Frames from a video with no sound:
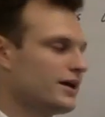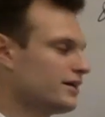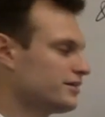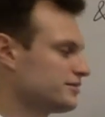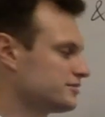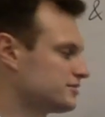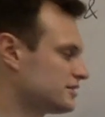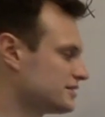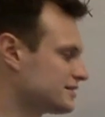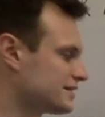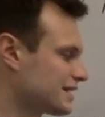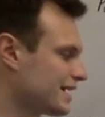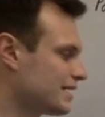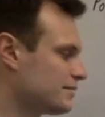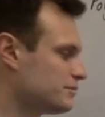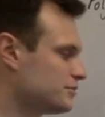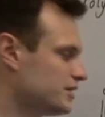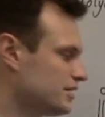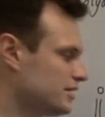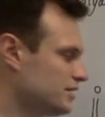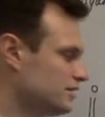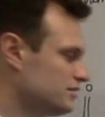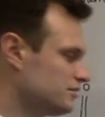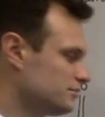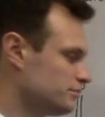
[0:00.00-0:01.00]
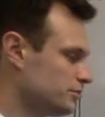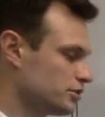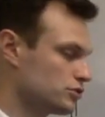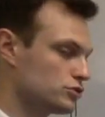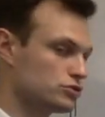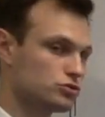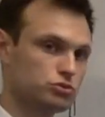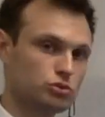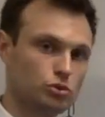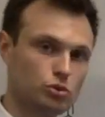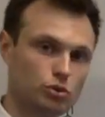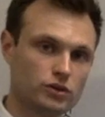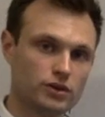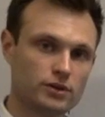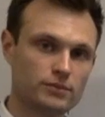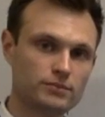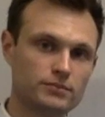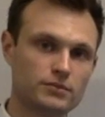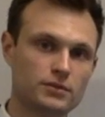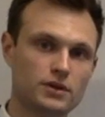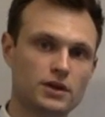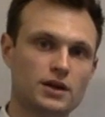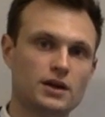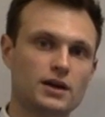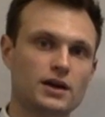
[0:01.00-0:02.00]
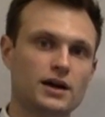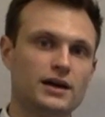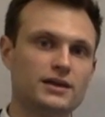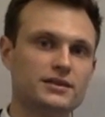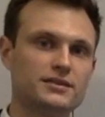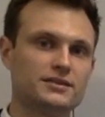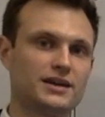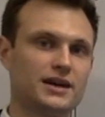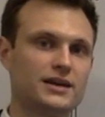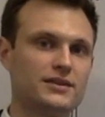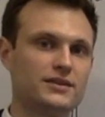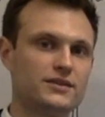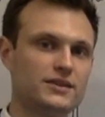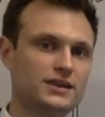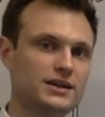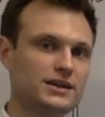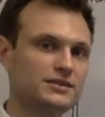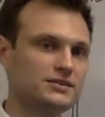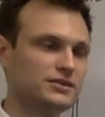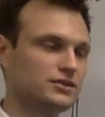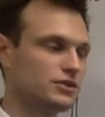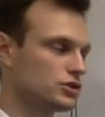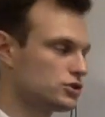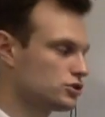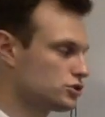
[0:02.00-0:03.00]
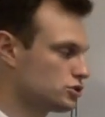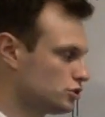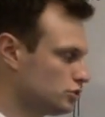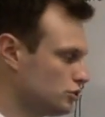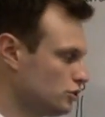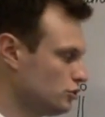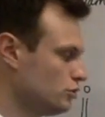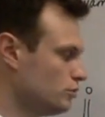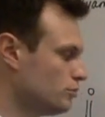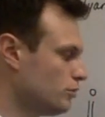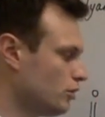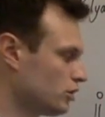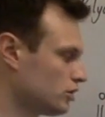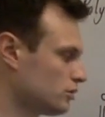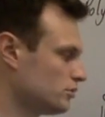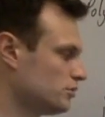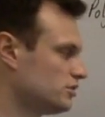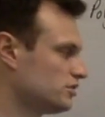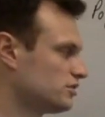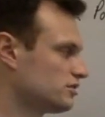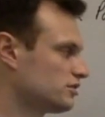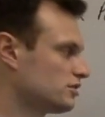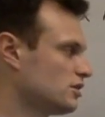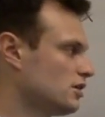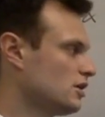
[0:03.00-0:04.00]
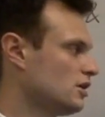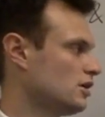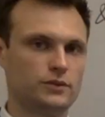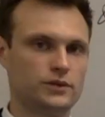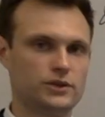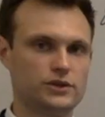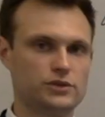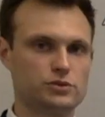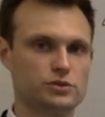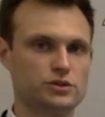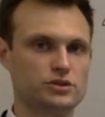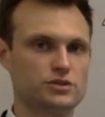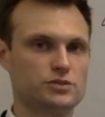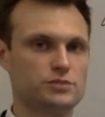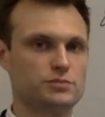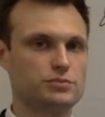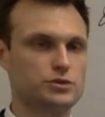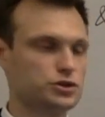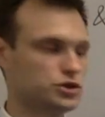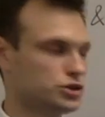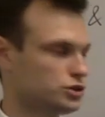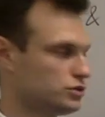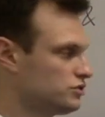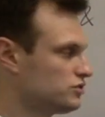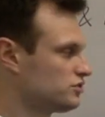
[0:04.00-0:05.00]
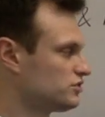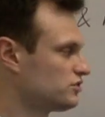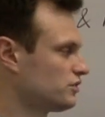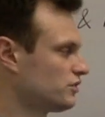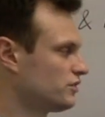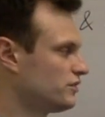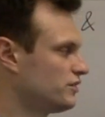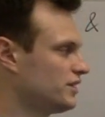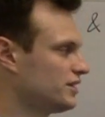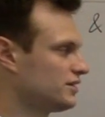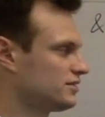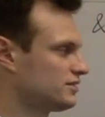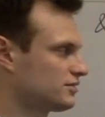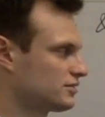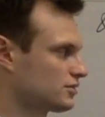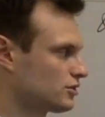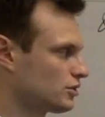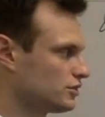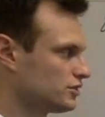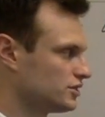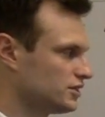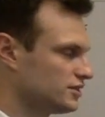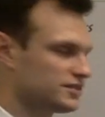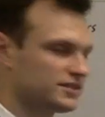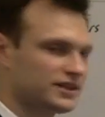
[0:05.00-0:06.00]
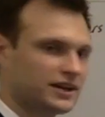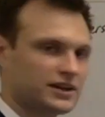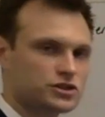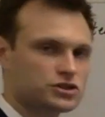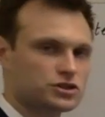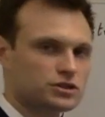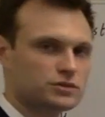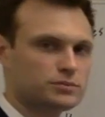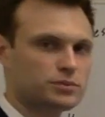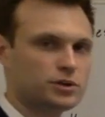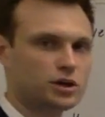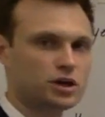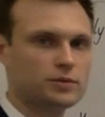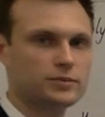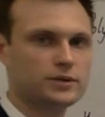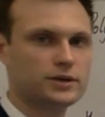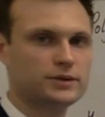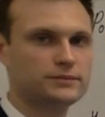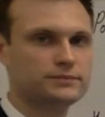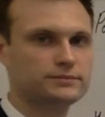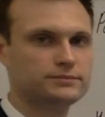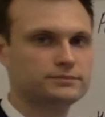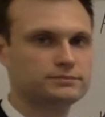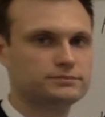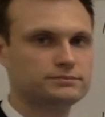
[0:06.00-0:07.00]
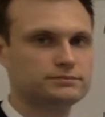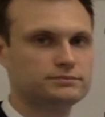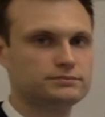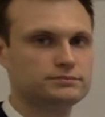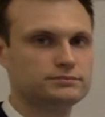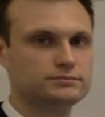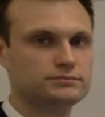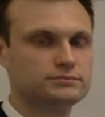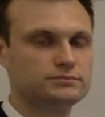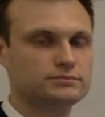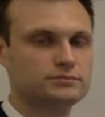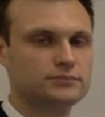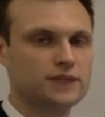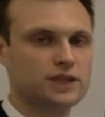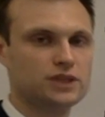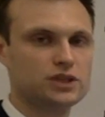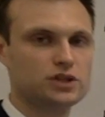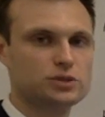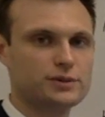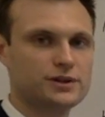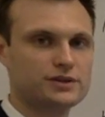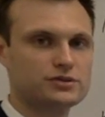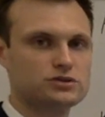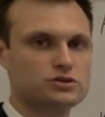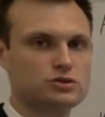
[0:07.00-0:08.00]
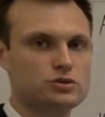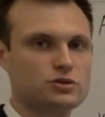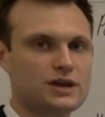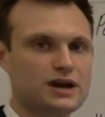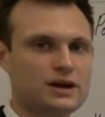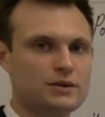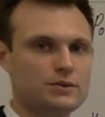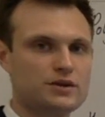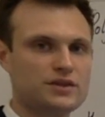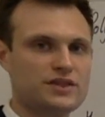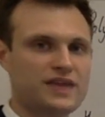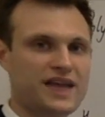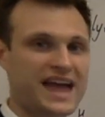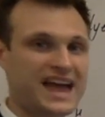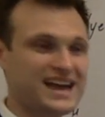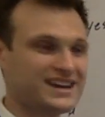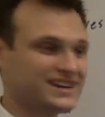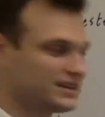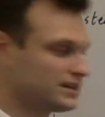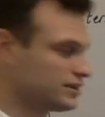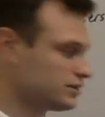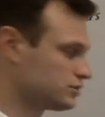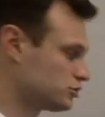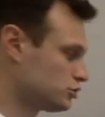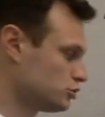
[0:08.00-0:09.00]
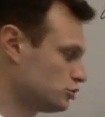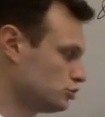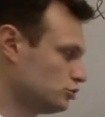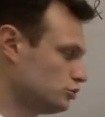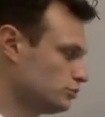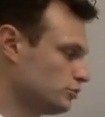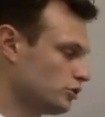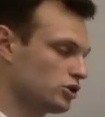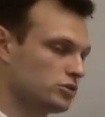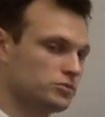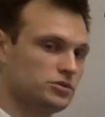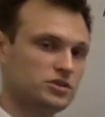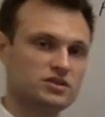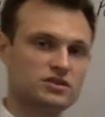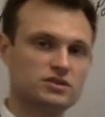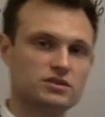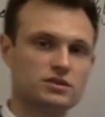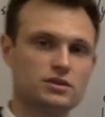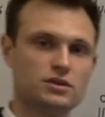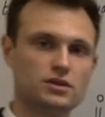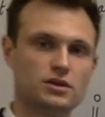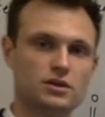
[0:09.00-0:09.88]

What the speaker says: asked to name these, but draw them and say that these are the two monomers which would produce this condensation polymer. And you should be able to do that with any two monomers.